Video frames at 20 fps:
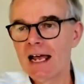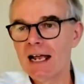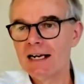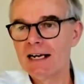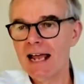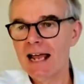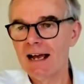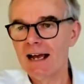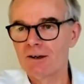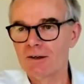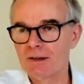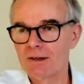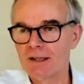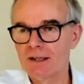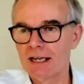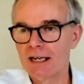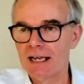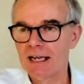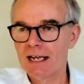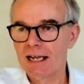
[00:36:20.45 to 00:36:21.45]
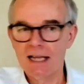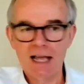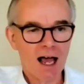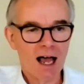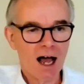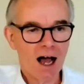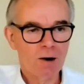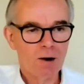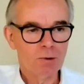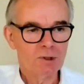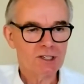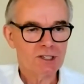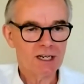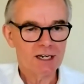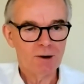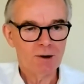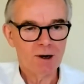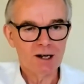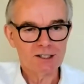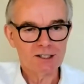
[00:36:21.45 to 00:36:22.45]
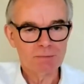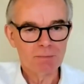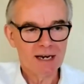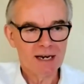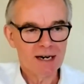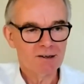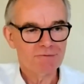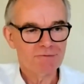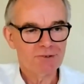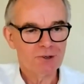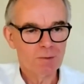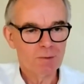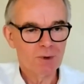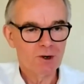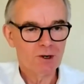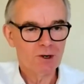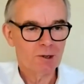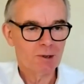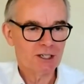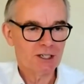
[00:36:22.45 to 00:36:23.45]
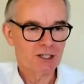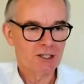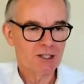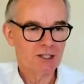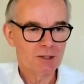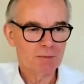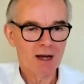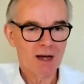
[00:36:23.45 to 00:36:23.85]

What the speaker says: Now, I was going to ask Menno a few more questions,